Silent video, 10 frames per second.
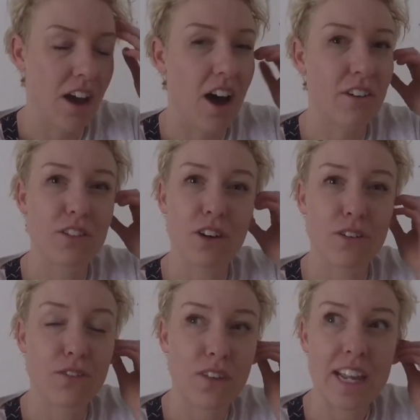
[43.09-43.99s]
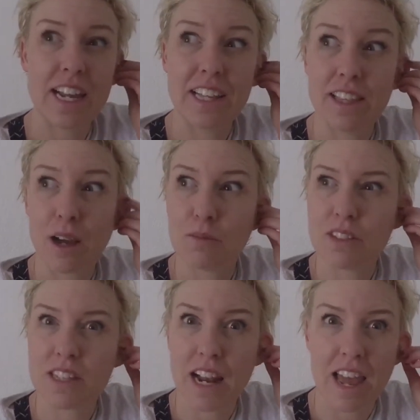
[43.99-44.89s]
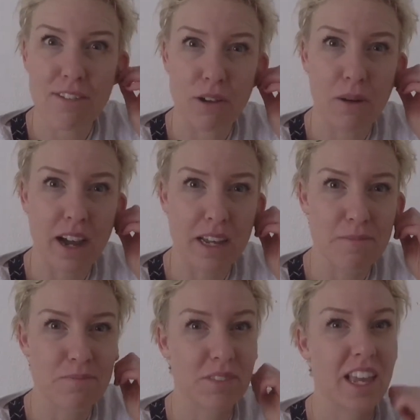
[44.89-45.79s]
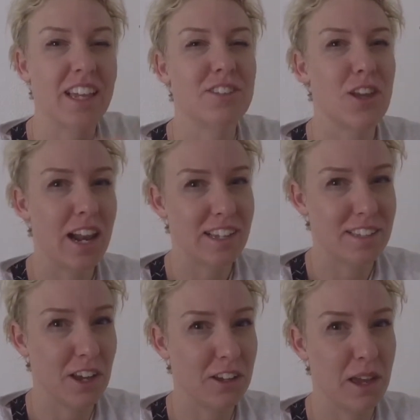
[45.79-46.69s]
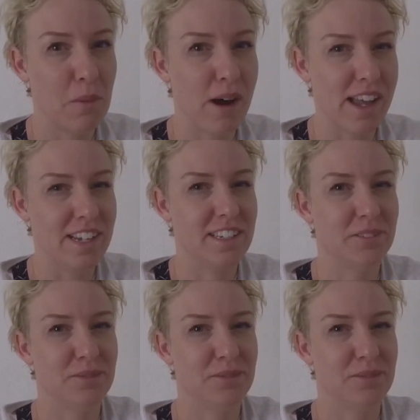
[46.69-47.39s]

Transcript: I've got a feeling that I'm still a heavyweight, so let's go and get weighed.